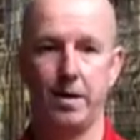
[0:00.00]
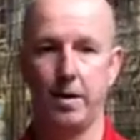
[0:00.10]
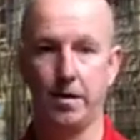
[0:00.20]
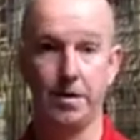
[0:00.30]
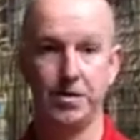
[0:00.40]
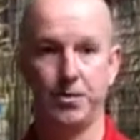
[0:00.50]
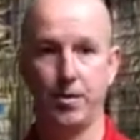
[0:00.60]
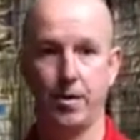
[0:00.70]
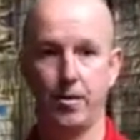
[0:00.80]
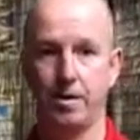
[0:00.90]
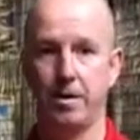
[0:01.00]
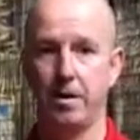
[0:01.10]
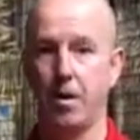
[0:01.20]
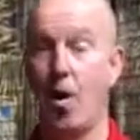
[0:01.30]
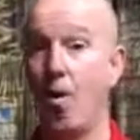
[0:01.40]
on this throw,
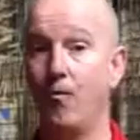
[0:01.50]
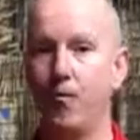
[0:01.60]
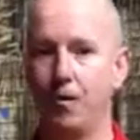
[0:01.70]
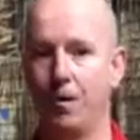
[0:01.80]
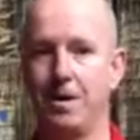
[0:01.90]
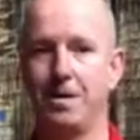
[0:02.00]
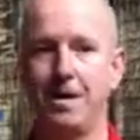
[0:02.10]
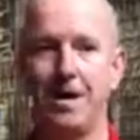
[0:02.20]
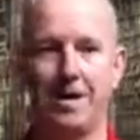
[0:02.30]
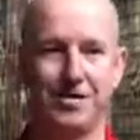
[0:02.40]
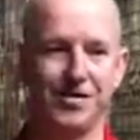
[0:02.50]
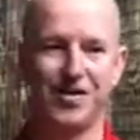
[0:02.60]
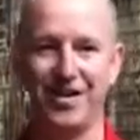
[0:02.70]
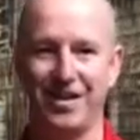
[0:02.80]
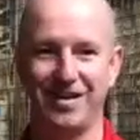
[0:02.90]
and hopefully I can
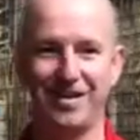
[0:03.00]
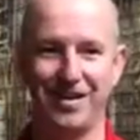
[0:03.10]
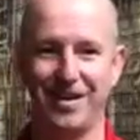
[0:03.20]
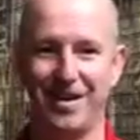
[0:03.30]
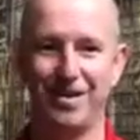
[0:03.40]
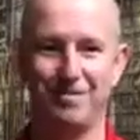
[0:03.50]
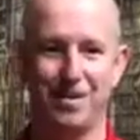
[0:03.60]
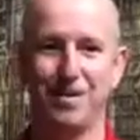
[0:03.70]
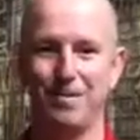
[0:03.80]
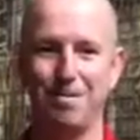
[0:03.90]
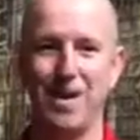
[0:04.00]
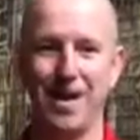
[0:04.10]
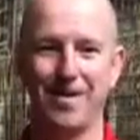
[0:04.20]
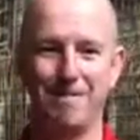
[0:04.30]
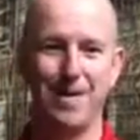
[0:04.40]
stick it and I can be a
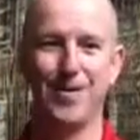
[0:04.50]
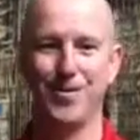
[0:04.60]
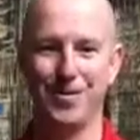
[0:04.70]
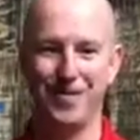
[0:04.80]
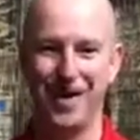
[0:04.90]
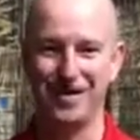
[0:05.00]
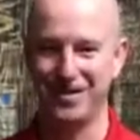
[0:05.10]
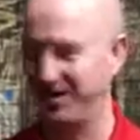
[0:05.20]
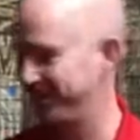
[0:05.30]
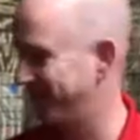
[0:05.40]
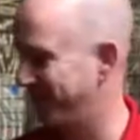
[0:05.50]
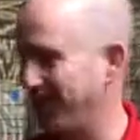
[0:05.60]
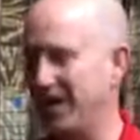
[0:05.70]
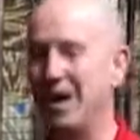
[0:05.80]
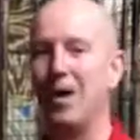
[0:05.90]
man of my own advice here. So
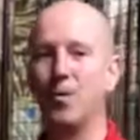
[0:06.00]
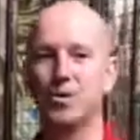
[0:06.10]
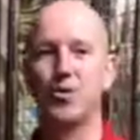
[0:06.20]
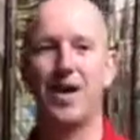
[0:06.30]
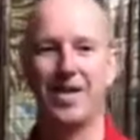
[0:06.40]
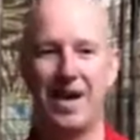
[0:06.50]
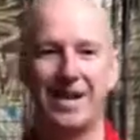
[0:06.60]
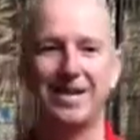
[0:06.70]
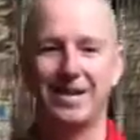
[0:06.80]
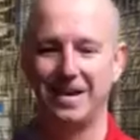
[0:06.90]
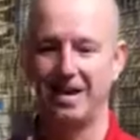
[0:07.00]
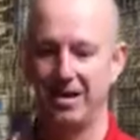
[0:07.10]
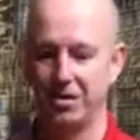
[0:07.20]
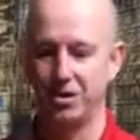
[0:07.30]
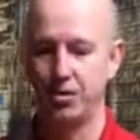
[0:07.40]
we'll try that.
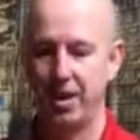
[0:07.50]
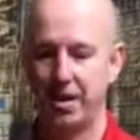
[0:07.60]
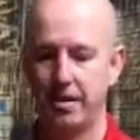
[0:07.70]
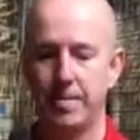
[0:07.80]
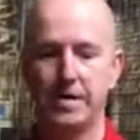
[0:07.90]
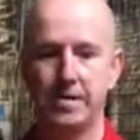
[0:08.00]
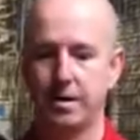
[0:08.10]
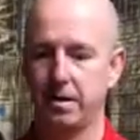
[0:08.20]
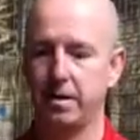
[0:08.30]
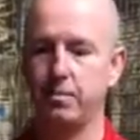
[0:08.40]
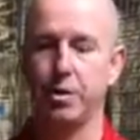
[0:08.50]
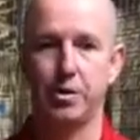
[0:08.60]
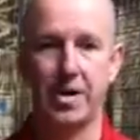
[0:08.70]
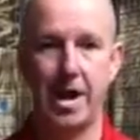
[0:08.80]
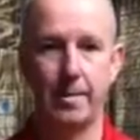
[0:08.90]
The two-handed, basically, you put your
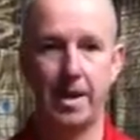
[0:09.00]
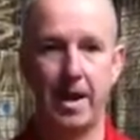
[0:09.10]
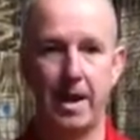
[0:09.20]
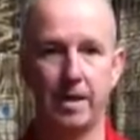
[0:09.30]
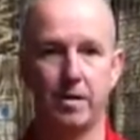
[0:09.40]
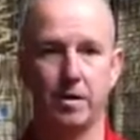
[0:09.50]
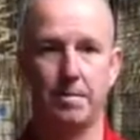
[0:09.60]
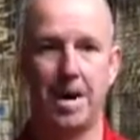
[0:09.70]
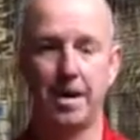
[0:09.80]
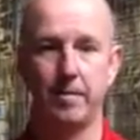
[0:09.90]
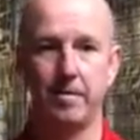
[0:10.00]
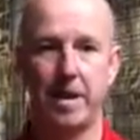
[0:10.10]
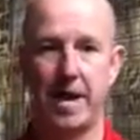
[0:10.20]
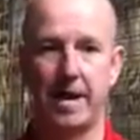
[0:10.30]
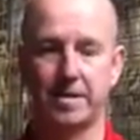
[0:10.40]
dominant hand on the bottom of the
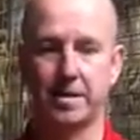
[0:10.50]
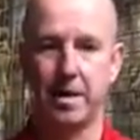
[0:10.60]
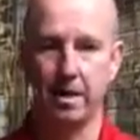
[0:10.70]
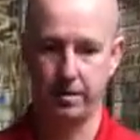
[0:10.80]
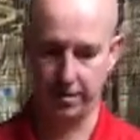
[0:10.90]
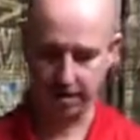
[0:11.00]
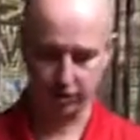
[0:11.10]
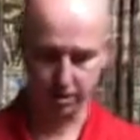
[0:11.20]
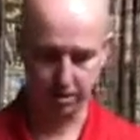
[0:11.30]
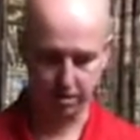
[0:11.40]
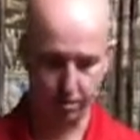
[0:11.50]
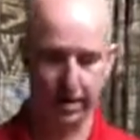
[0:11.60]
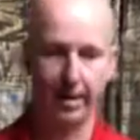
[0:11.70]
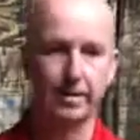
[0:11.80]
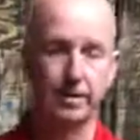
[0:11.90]
axe. You're actually going to
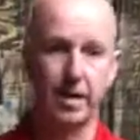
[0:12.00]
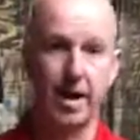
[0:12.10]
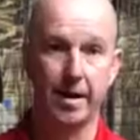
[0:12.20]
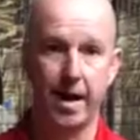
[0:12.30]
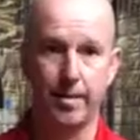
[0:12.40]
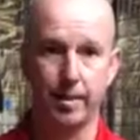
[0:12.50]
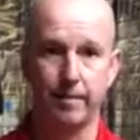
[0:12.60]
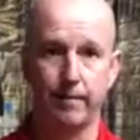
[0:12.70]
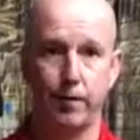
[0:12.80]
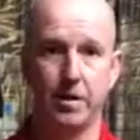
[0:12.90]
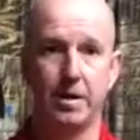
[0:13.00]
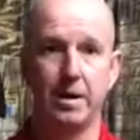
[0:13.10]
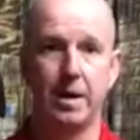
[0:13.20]
plant your non-dominant foot,